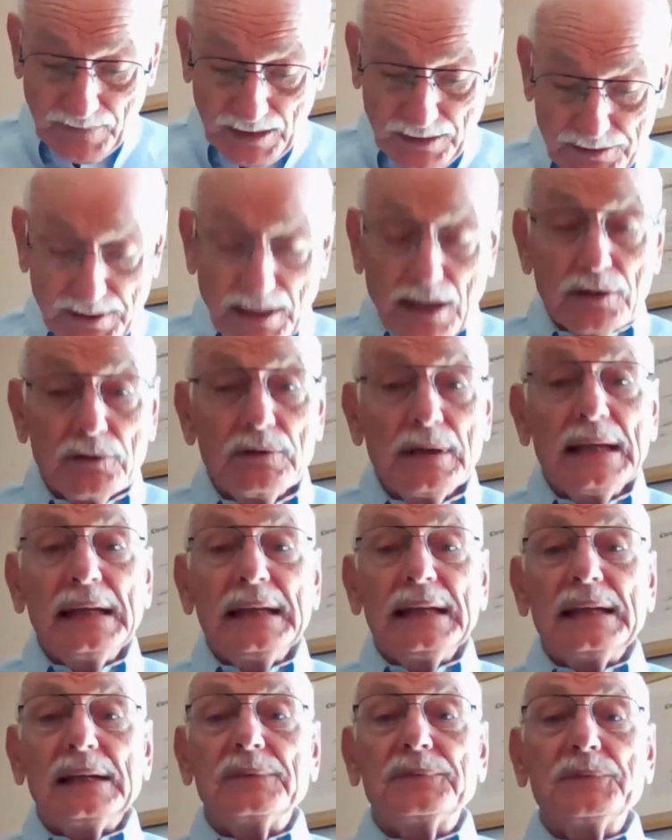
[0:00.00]
So
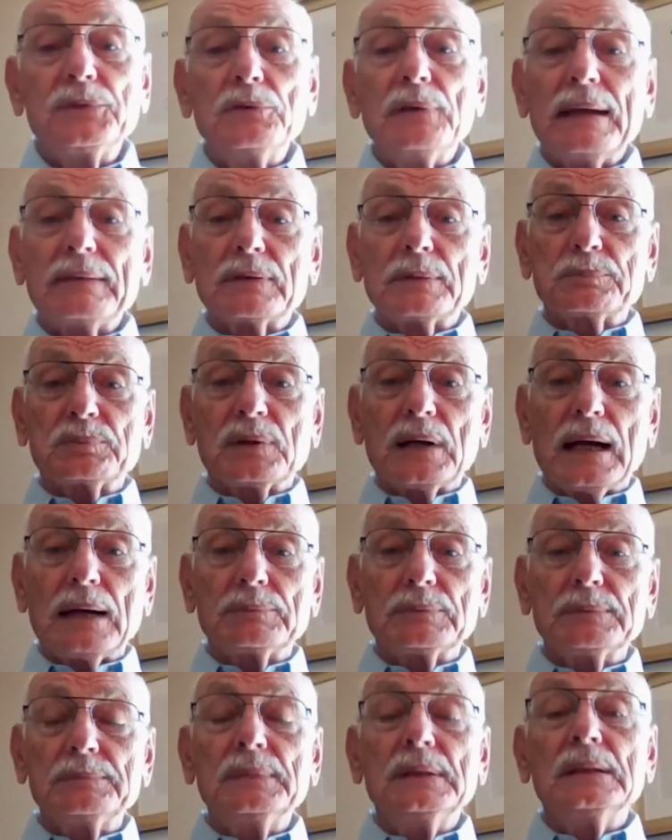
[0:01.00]
if you have a
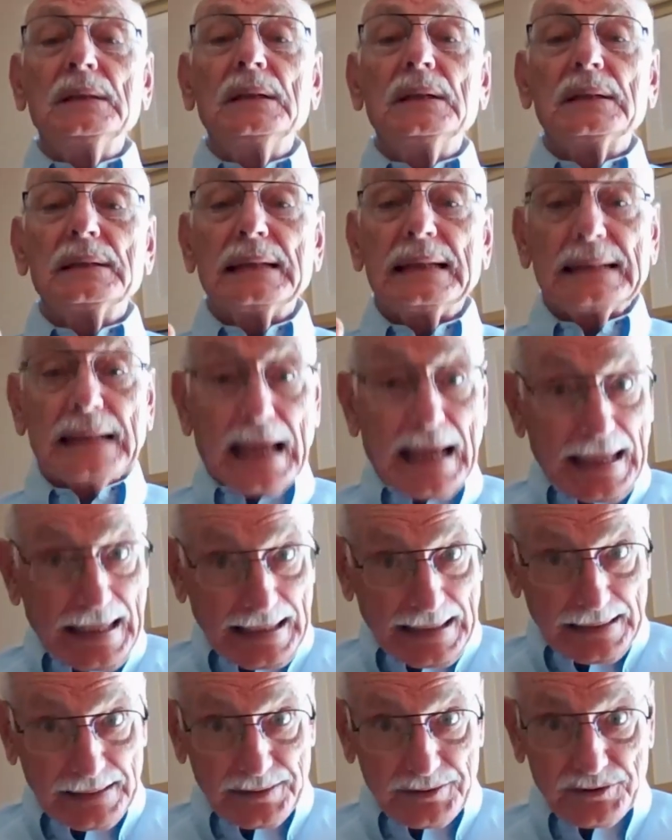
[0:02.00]
problem, and I
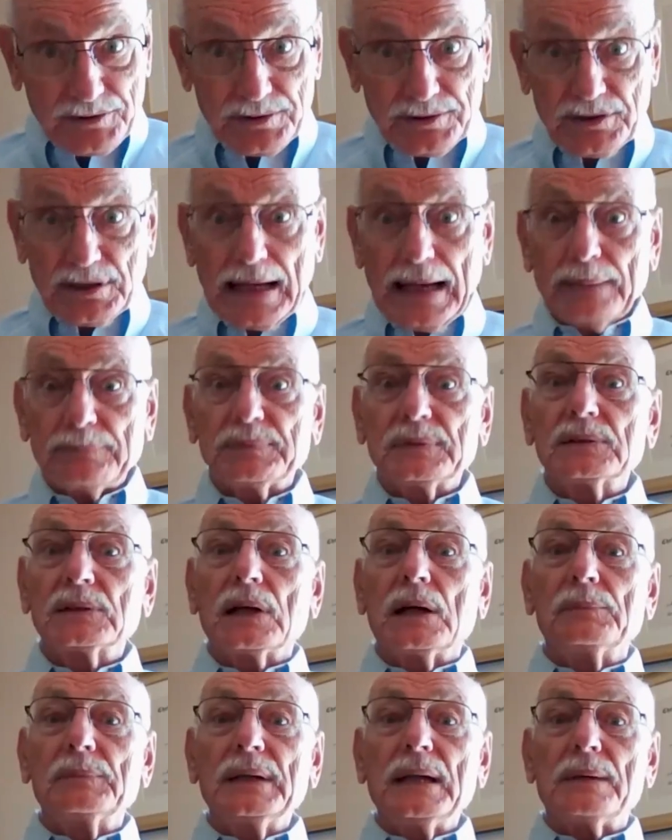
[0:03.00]
had a chaplain
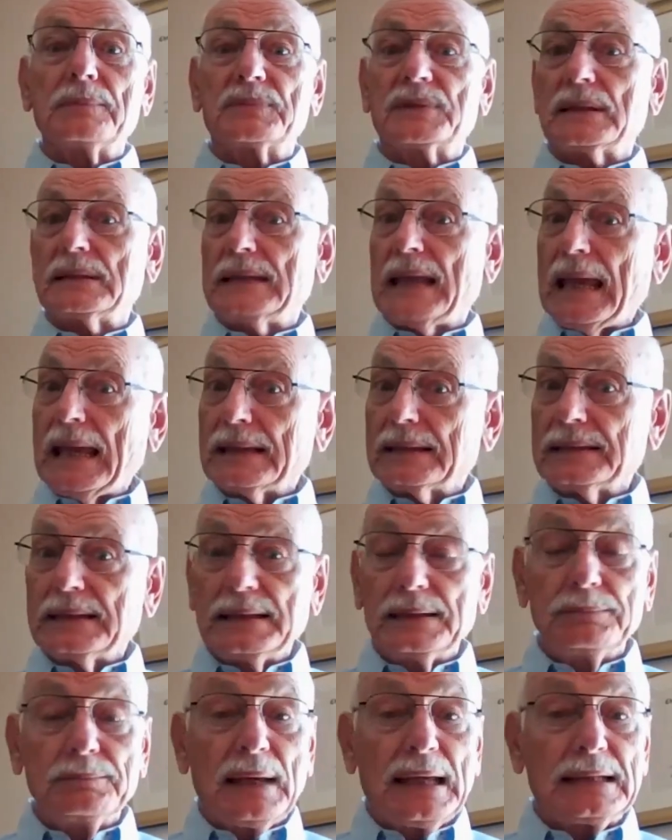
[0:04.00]
call me up and said they had an
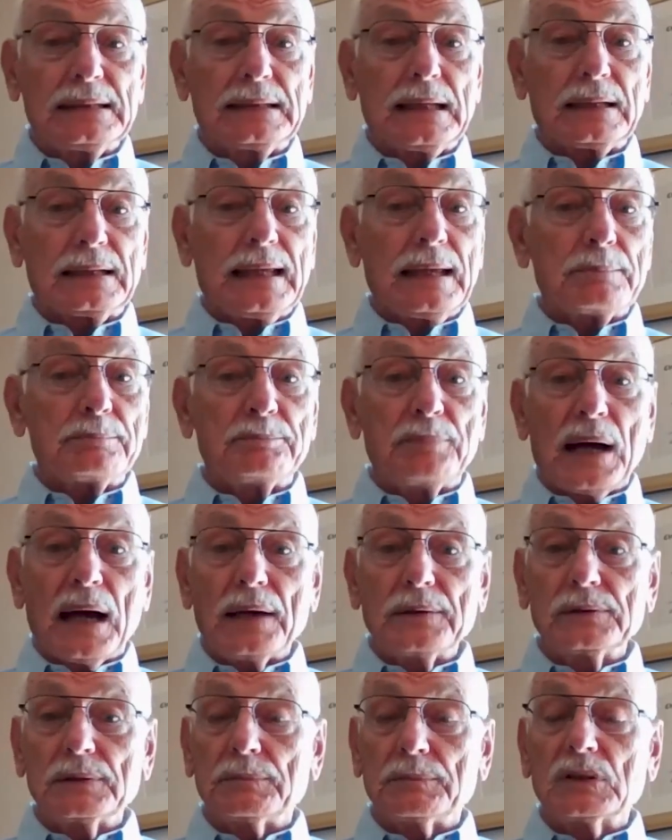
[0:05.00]
inmate that kept
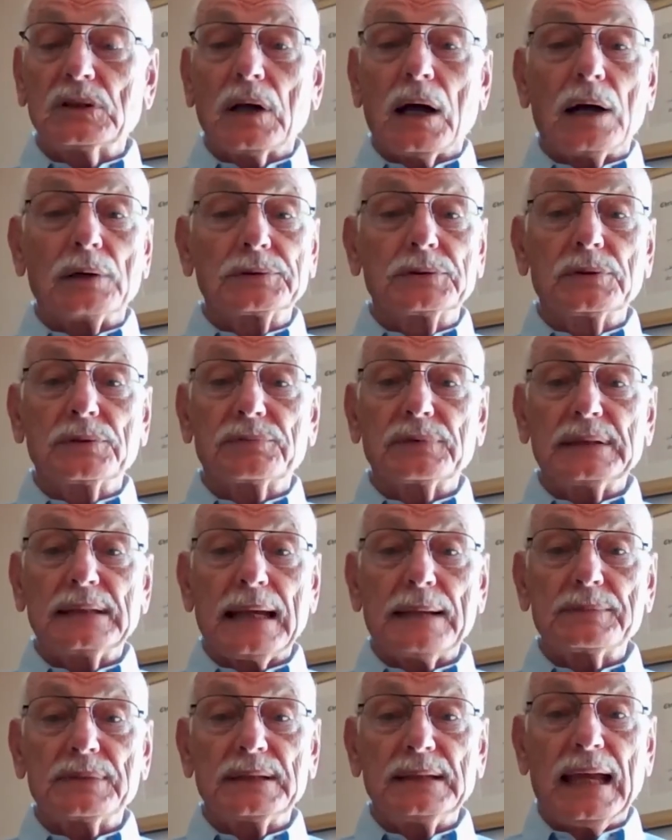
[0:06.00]
bothering them and called two or three
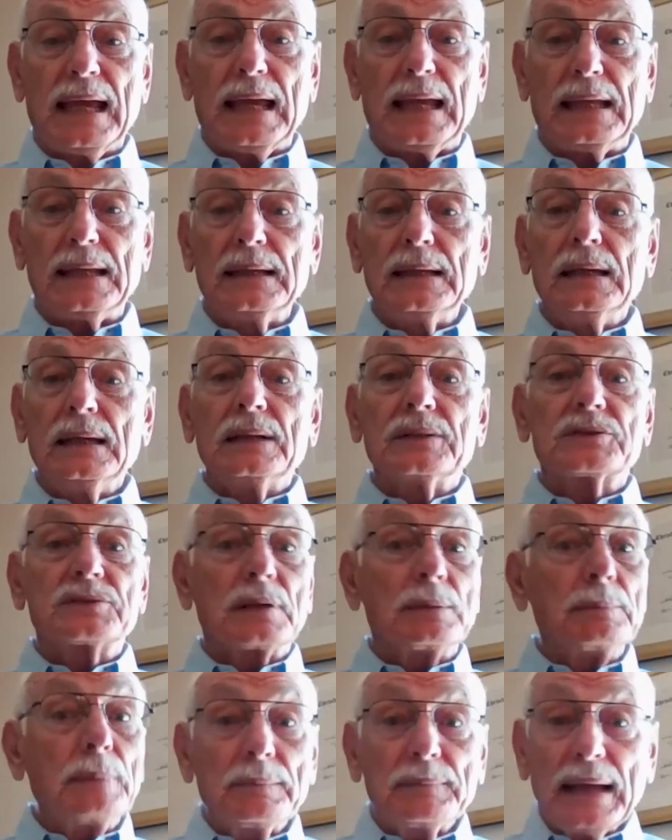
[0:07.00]
times a day.
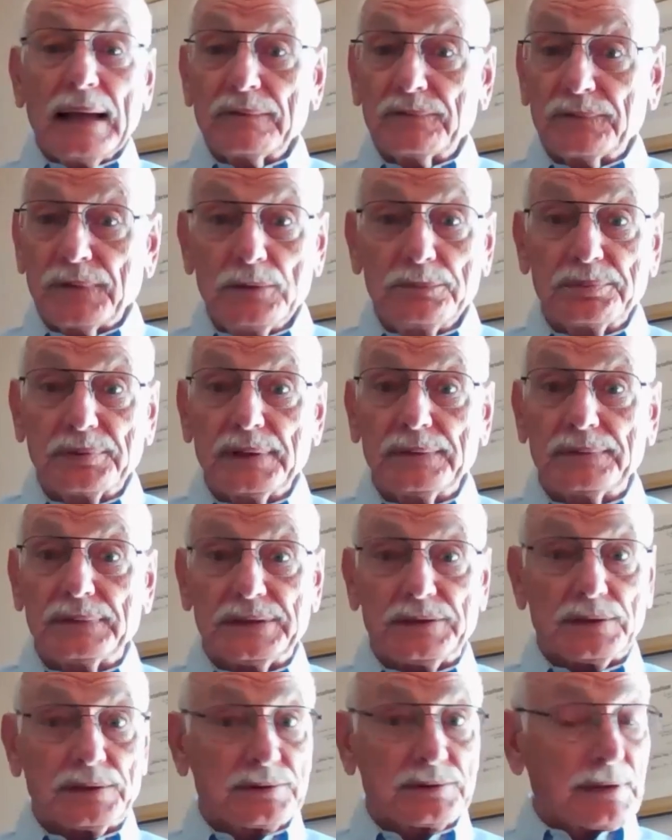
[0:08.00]
Some of them have phone
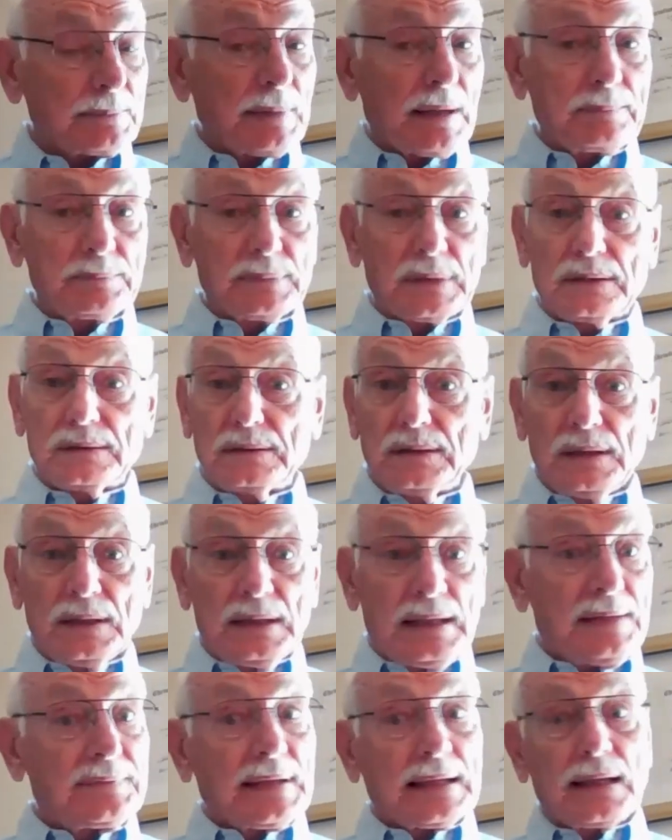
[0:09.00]
privileges. Some of them can,
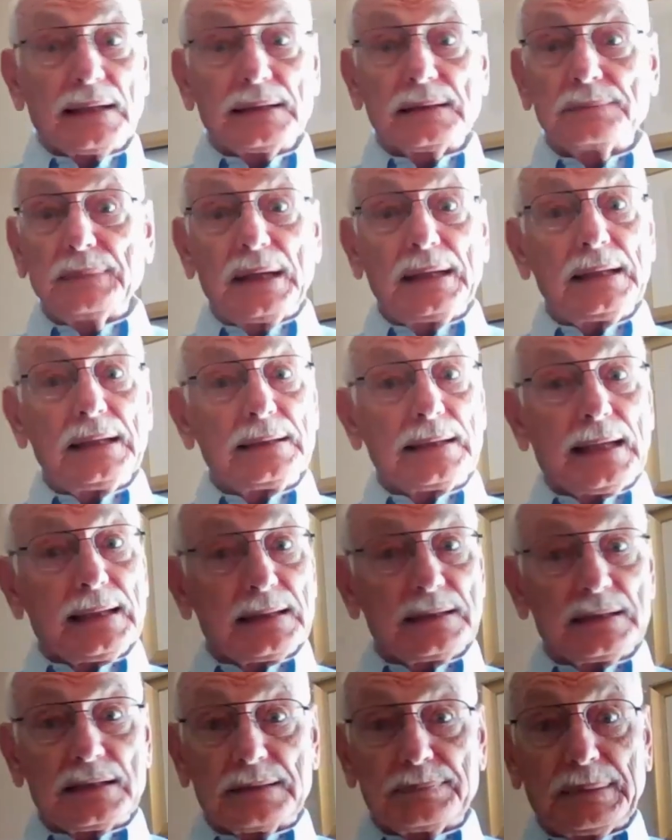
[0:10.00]
if they got the money, they
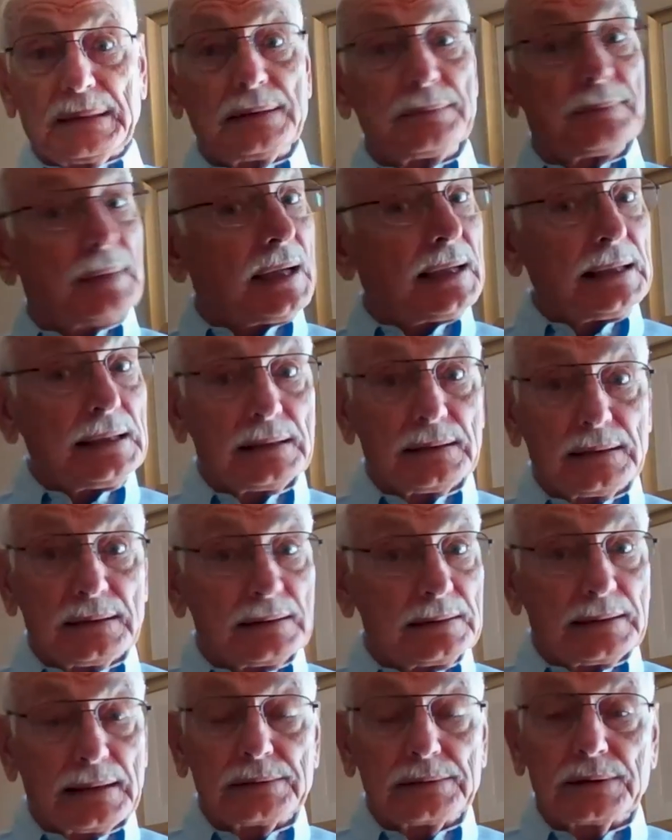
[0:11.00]
can spend the money
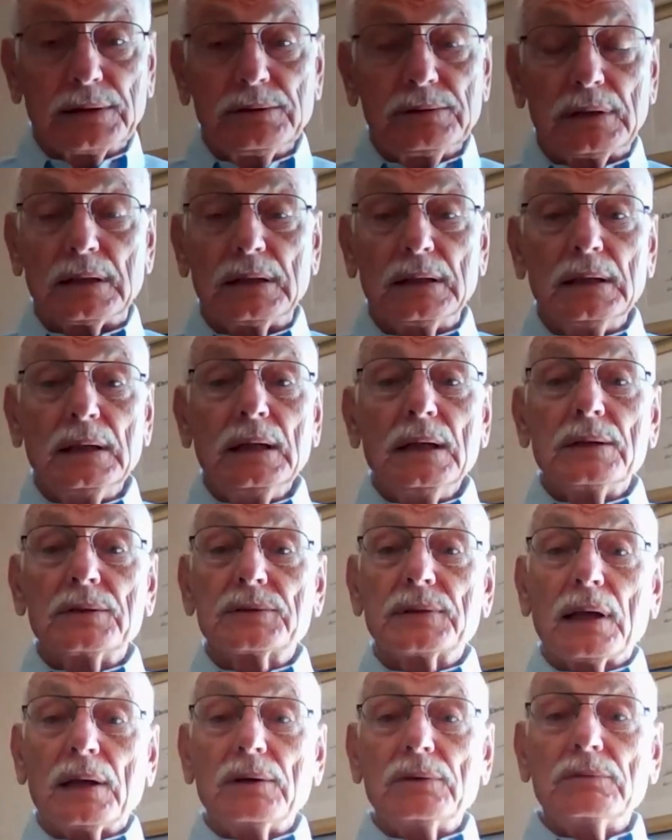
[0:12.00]
and they'll do it.
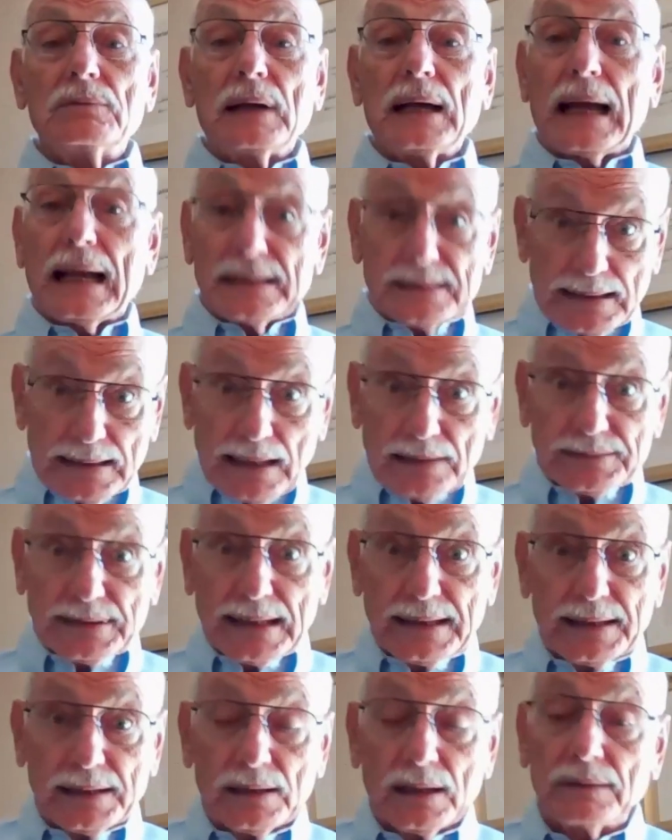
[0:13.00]
So uh, I said, I'll
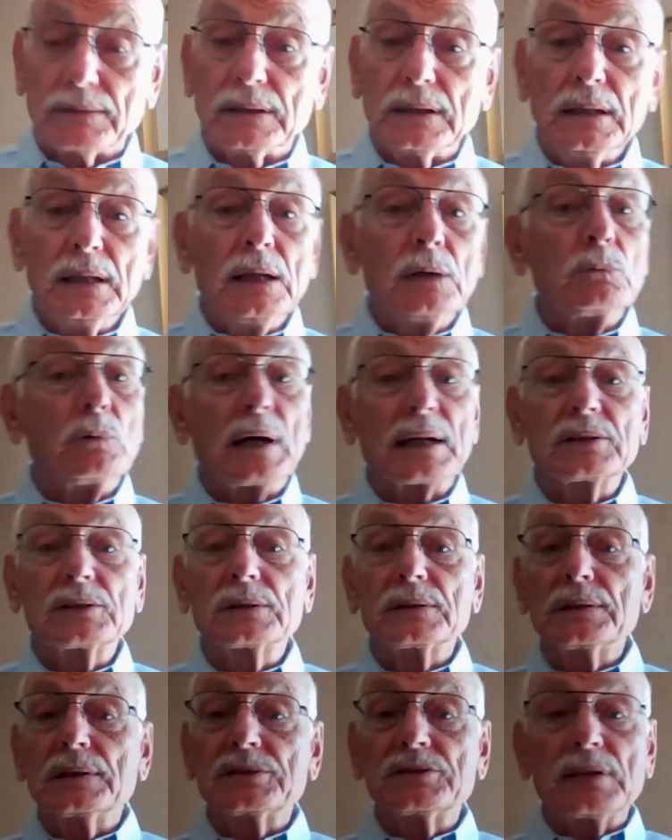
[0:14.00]
take care of it. Well,
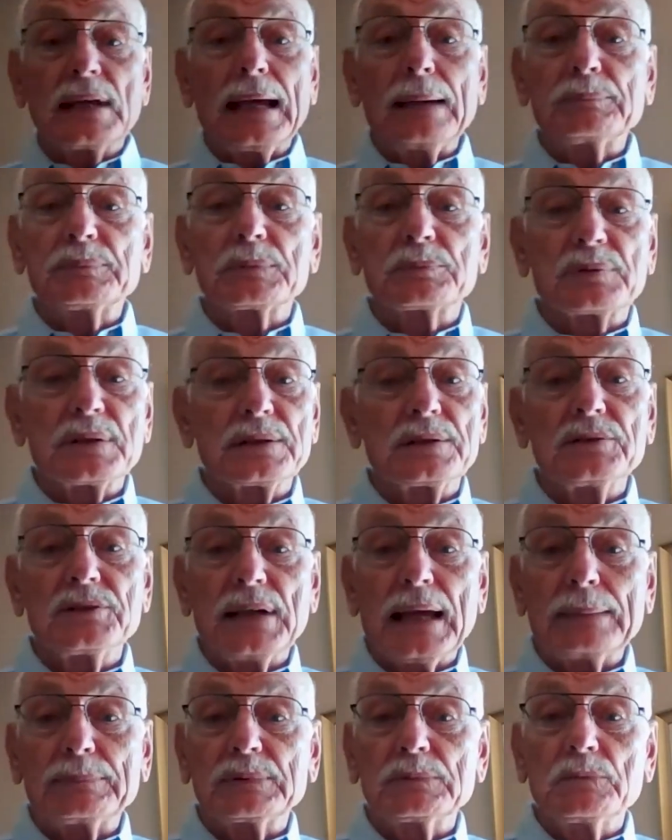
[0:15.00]
the chaplain, prison
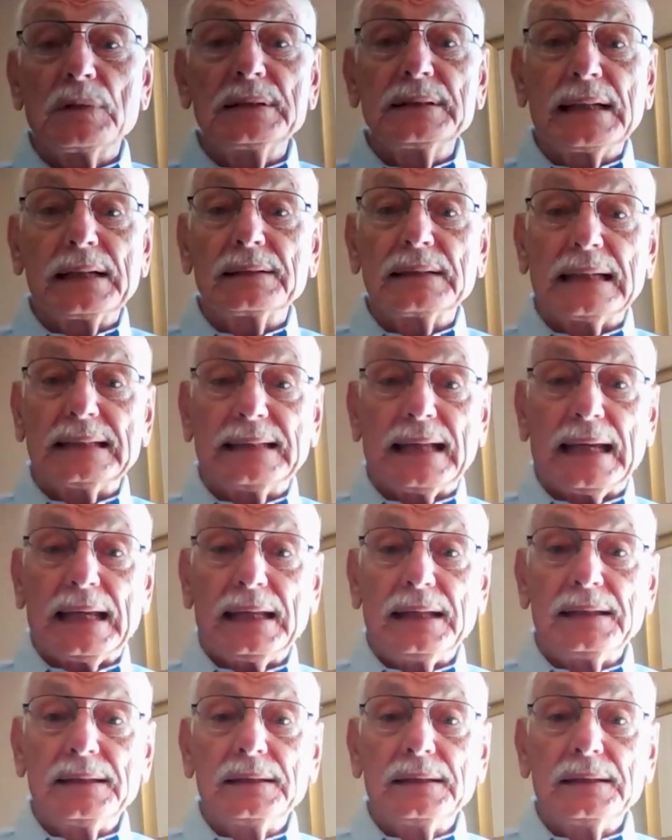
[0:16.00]
chaplain wasn't there that day.